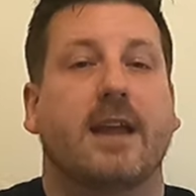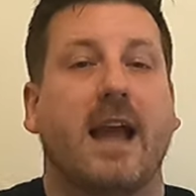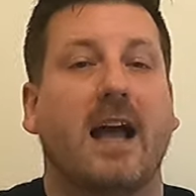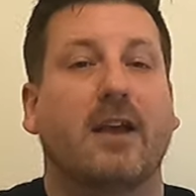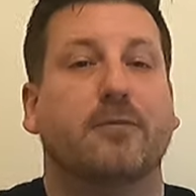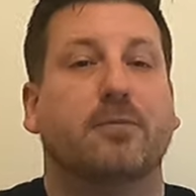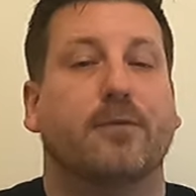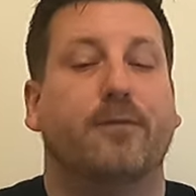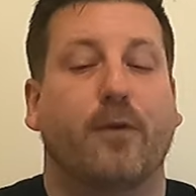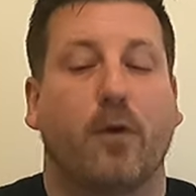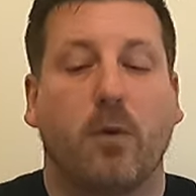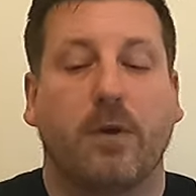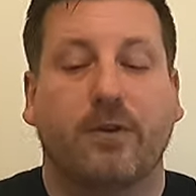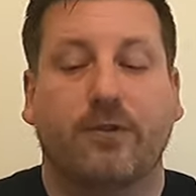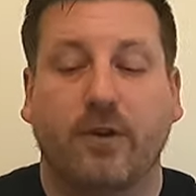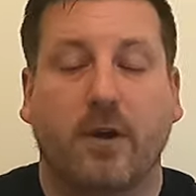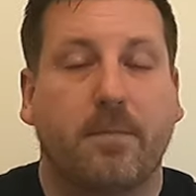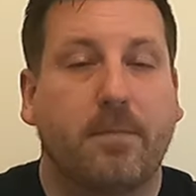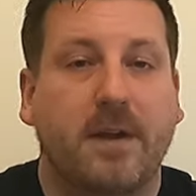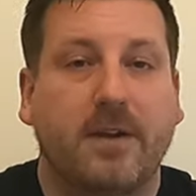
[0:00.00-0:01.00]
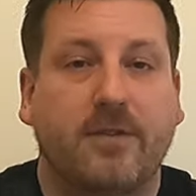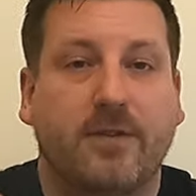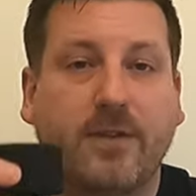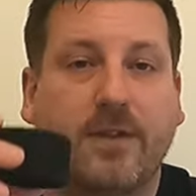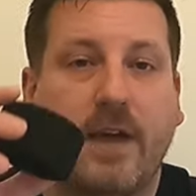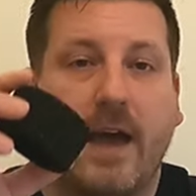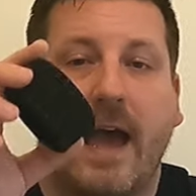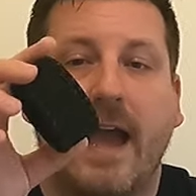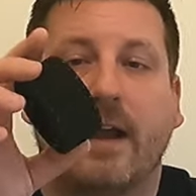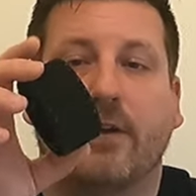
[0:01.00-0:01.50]
Guys, before we jump
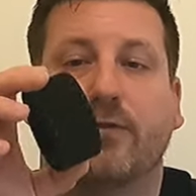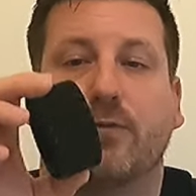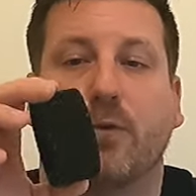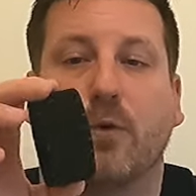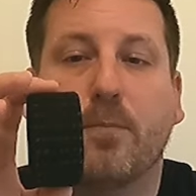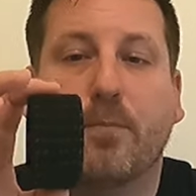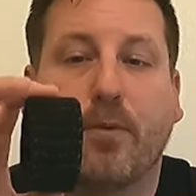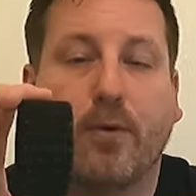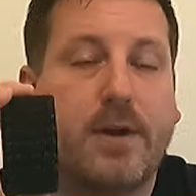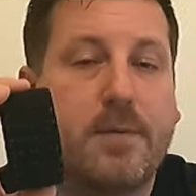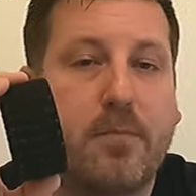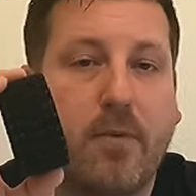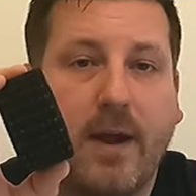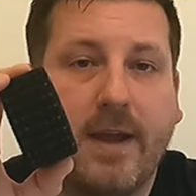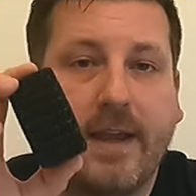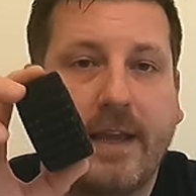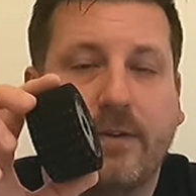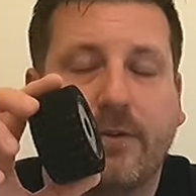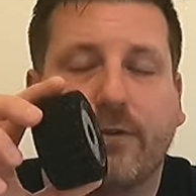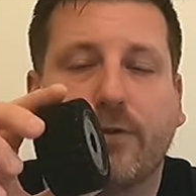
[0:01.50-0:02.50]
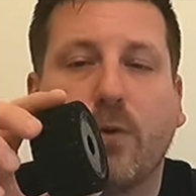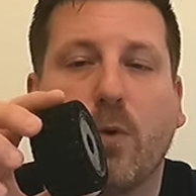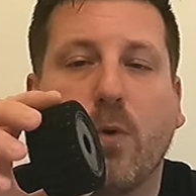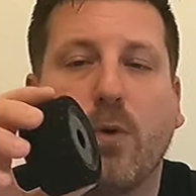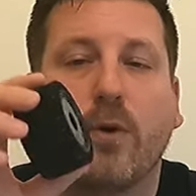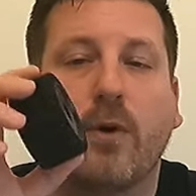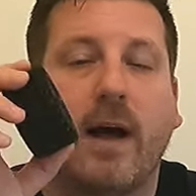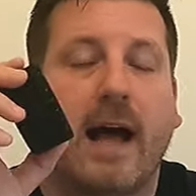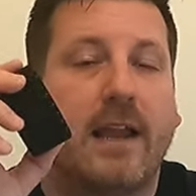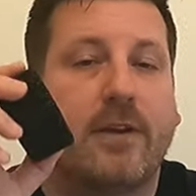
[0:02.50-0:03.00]
into the actual pre-break-in
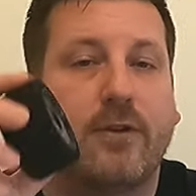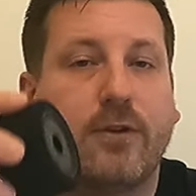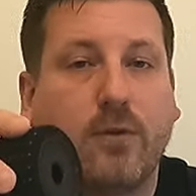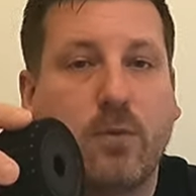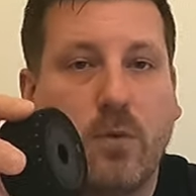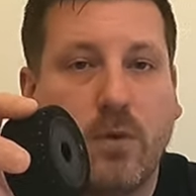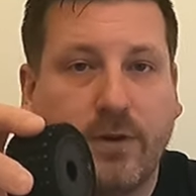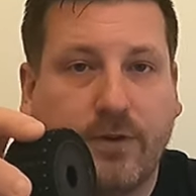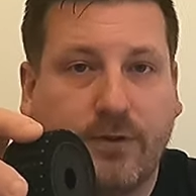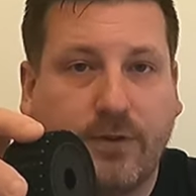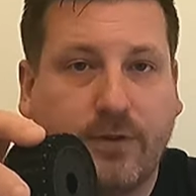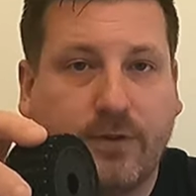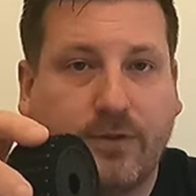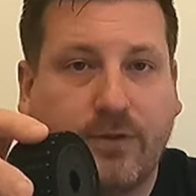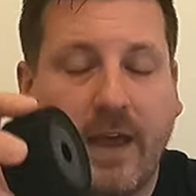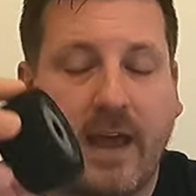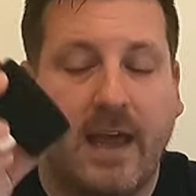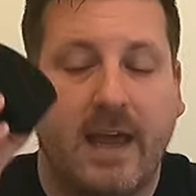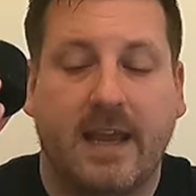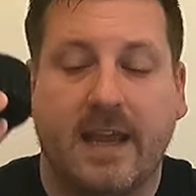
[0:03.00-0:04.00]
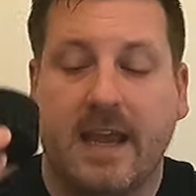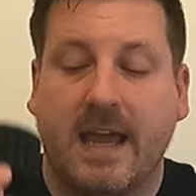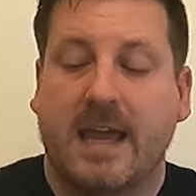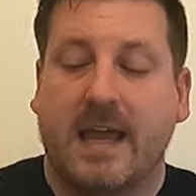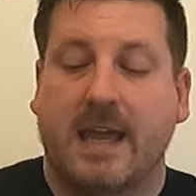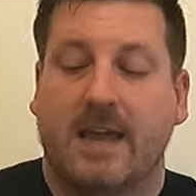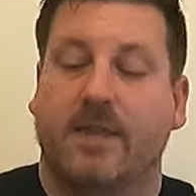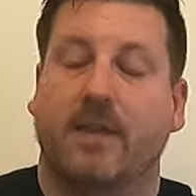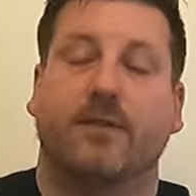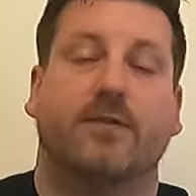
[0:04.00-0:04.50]
tutorial, I do want to just say
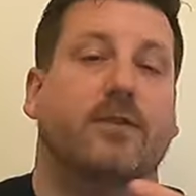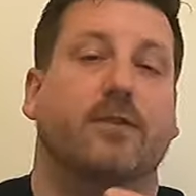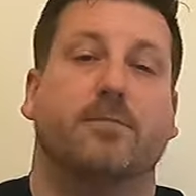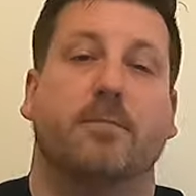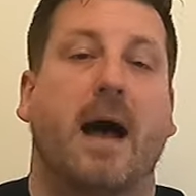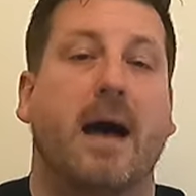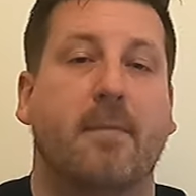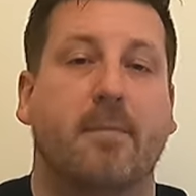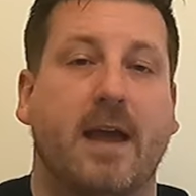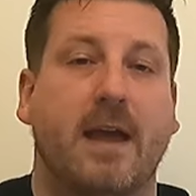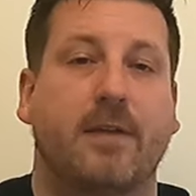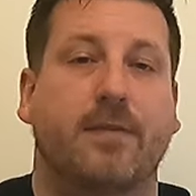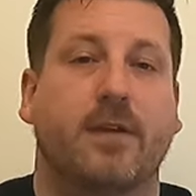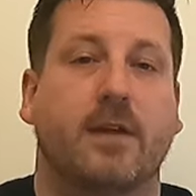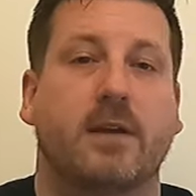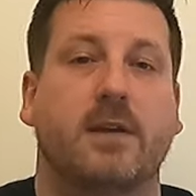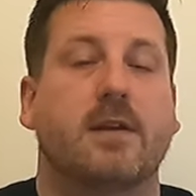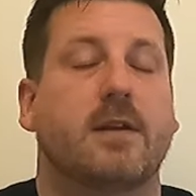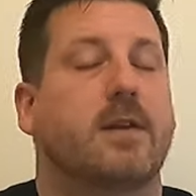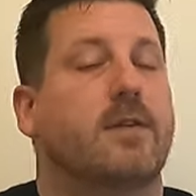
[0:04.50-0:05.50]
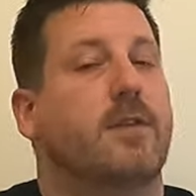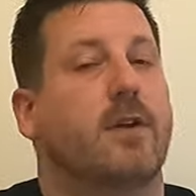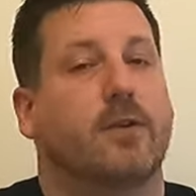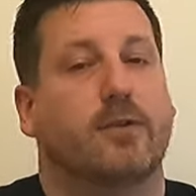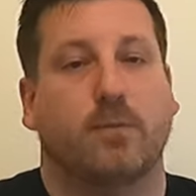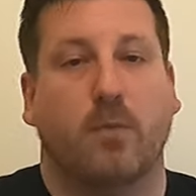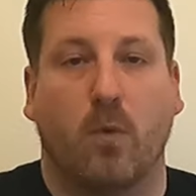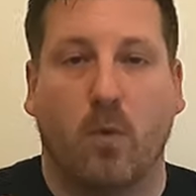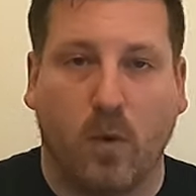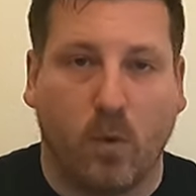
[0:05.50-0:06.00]
this is my method.
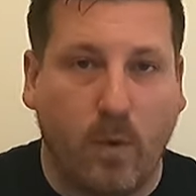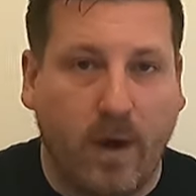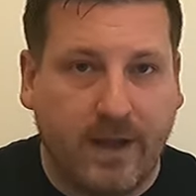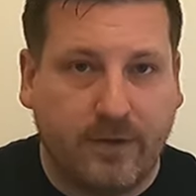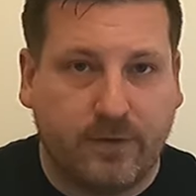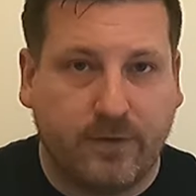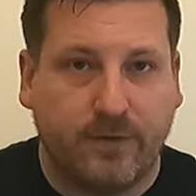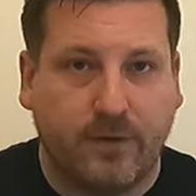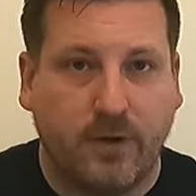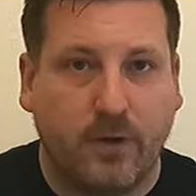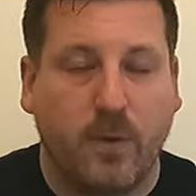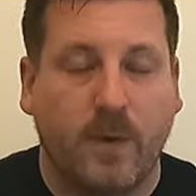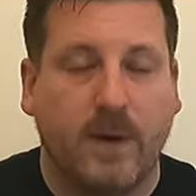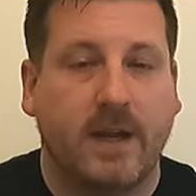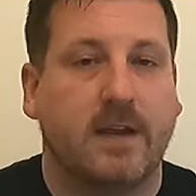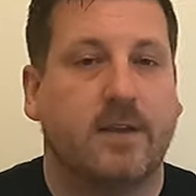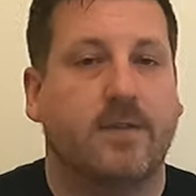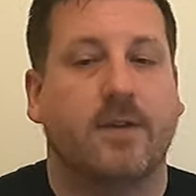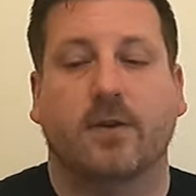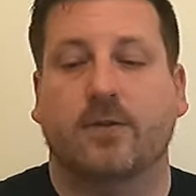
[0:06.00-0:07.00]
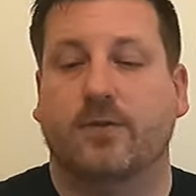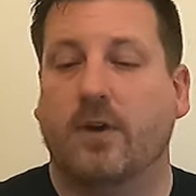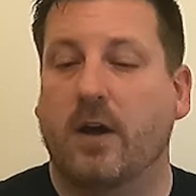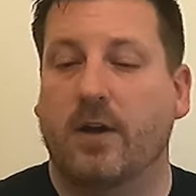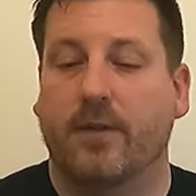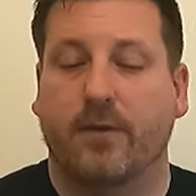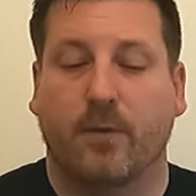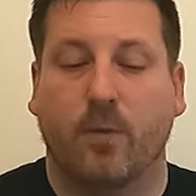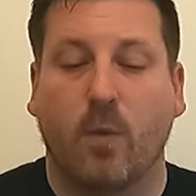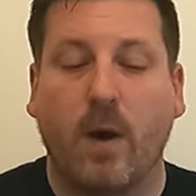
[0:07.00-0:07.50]
There's more ways of doing it. There's
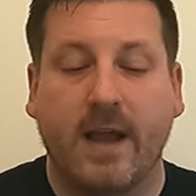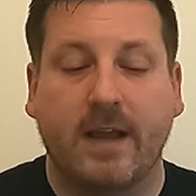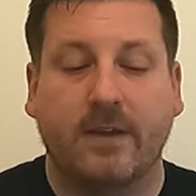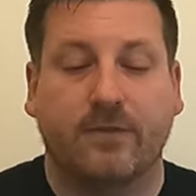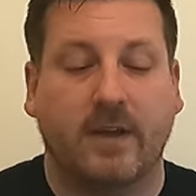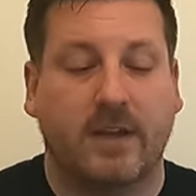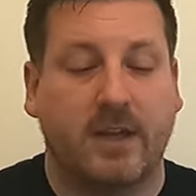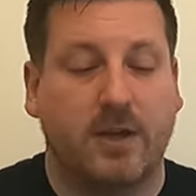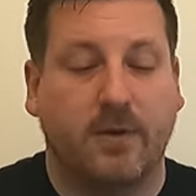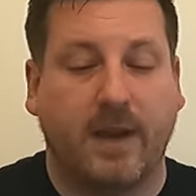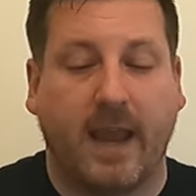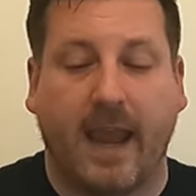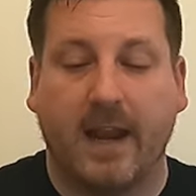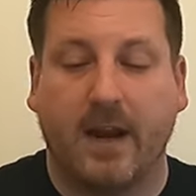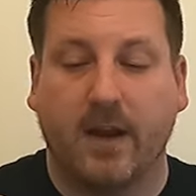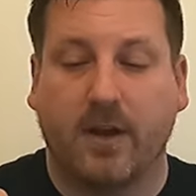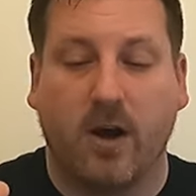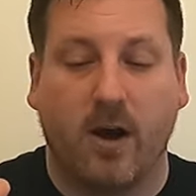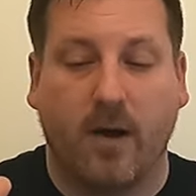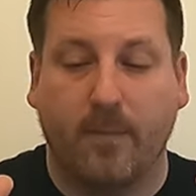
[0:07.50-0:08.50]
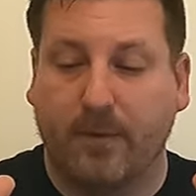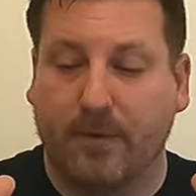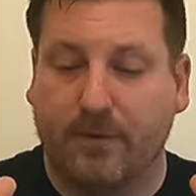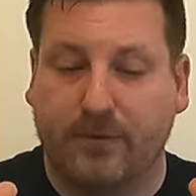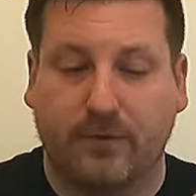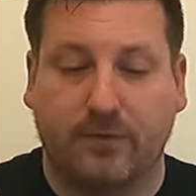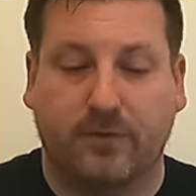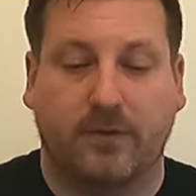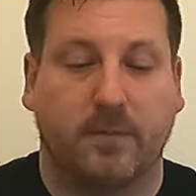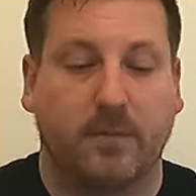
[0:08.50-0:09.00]
other ways that you can
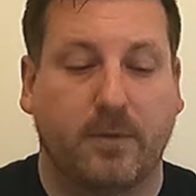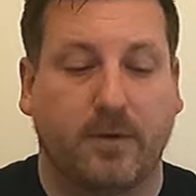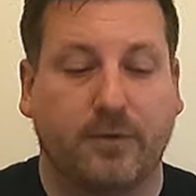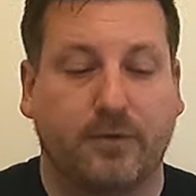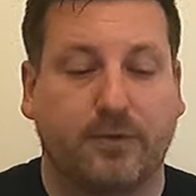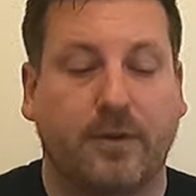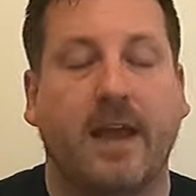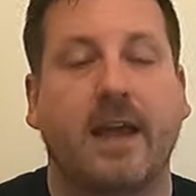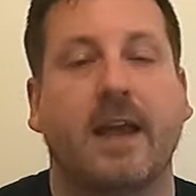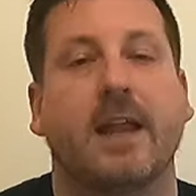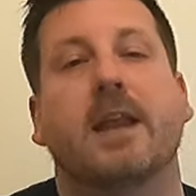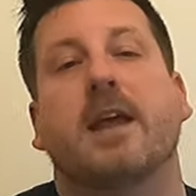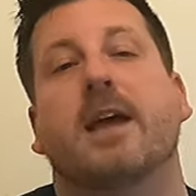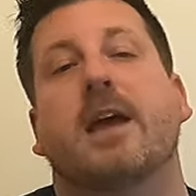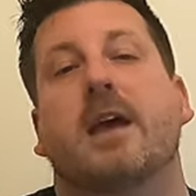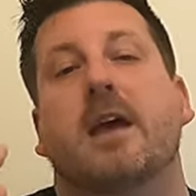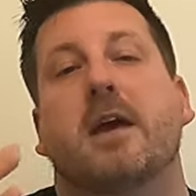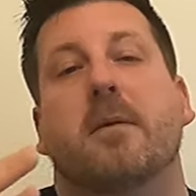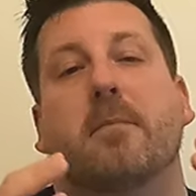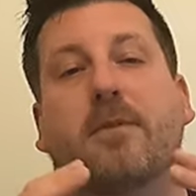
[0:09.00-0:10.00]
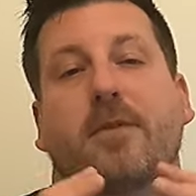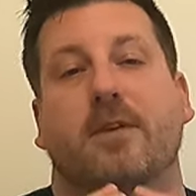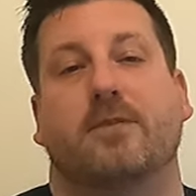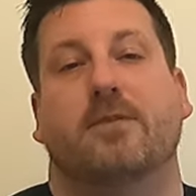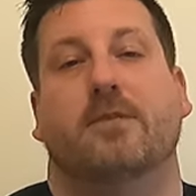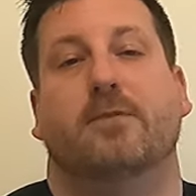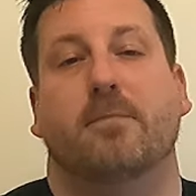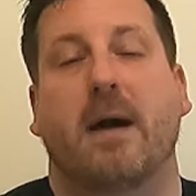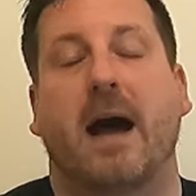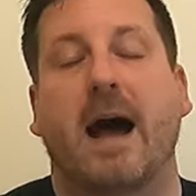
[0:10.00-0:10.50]
accomplish a similar set, but
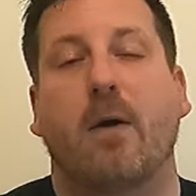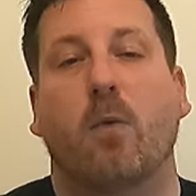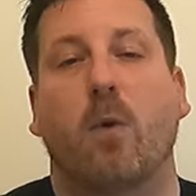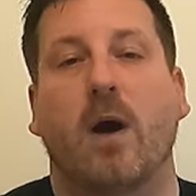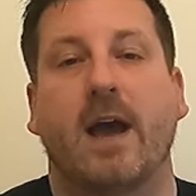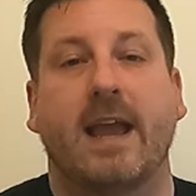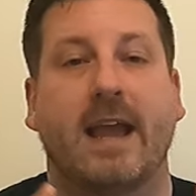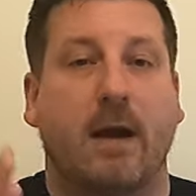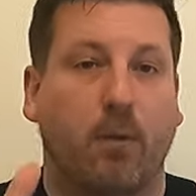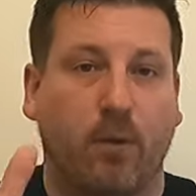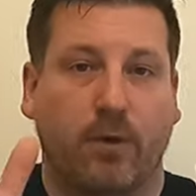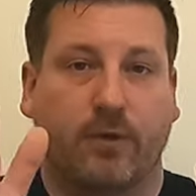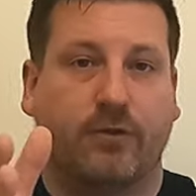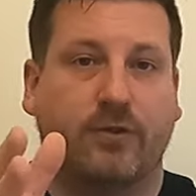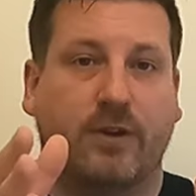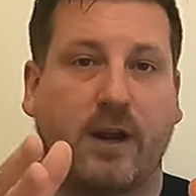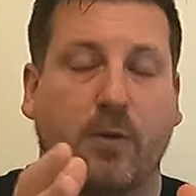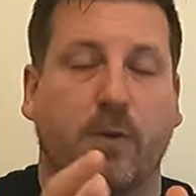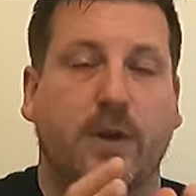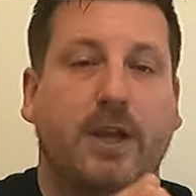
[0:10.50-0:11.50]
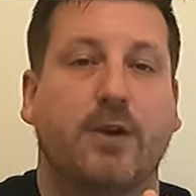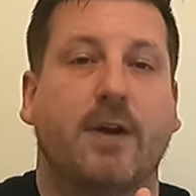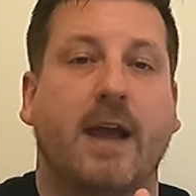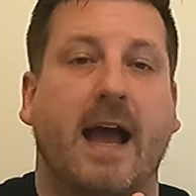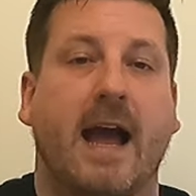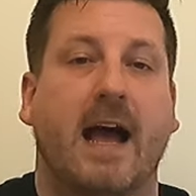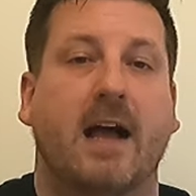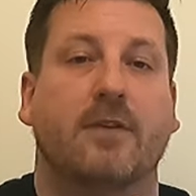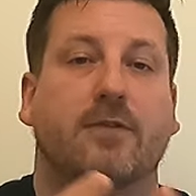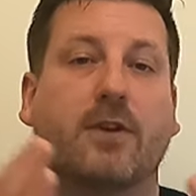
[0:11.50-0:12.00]
this is my way. I want to share with you
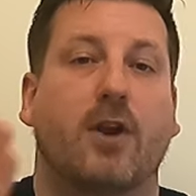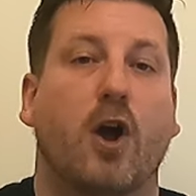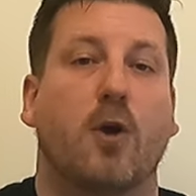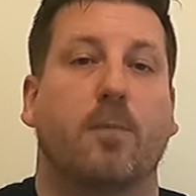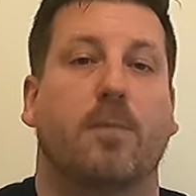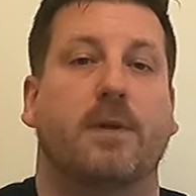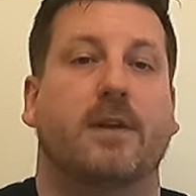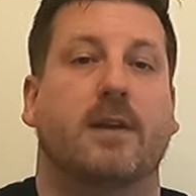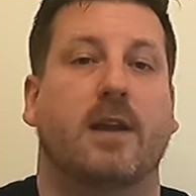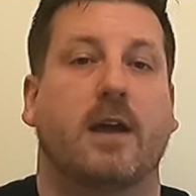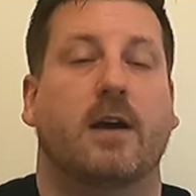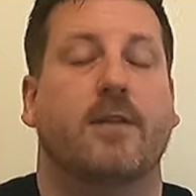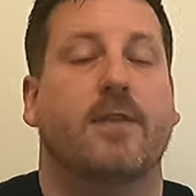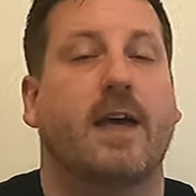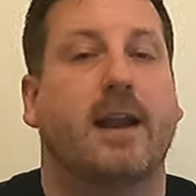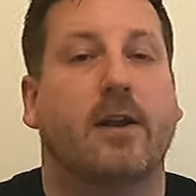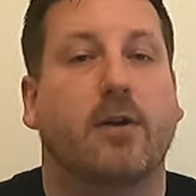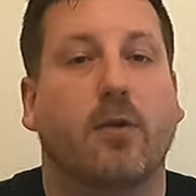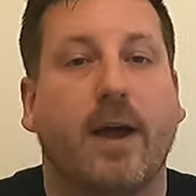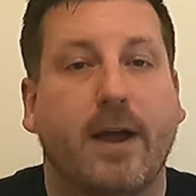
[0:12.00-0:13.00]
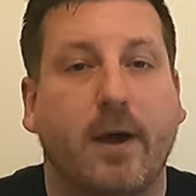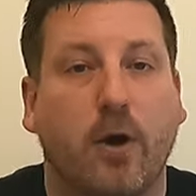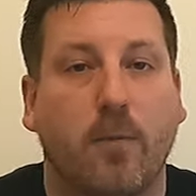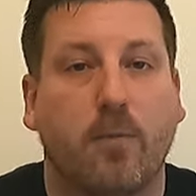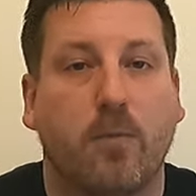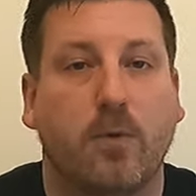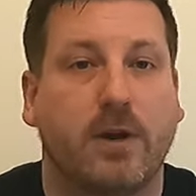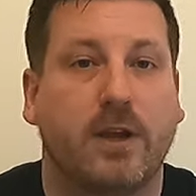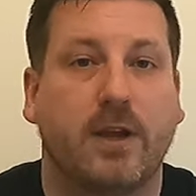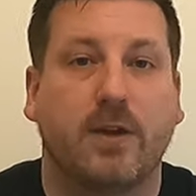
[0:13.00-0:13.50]
guys. and hoping uh, that it'll
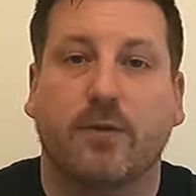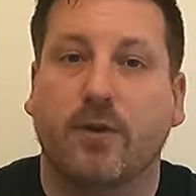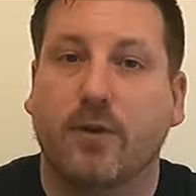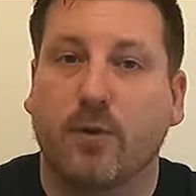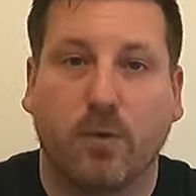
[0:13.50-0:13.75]
help one of you